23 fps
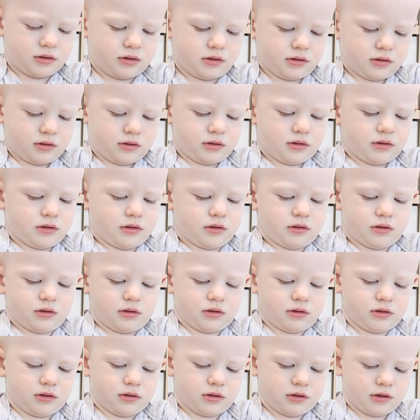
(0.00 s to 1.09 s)

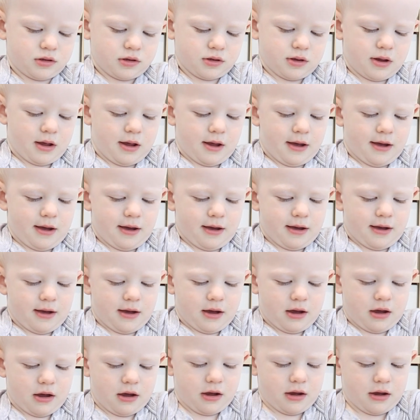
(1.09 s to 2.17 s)

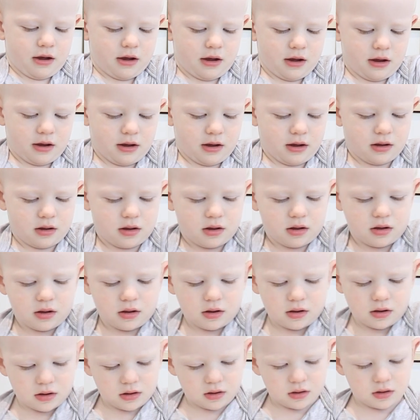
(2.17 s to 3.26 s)

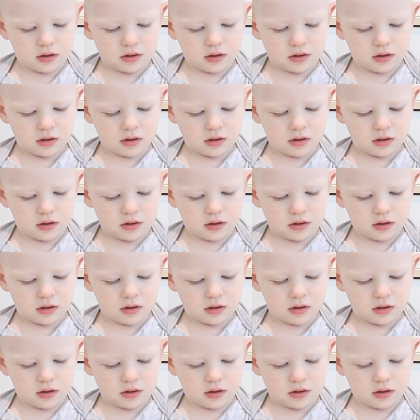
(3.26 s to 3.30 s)
Nobody speaks.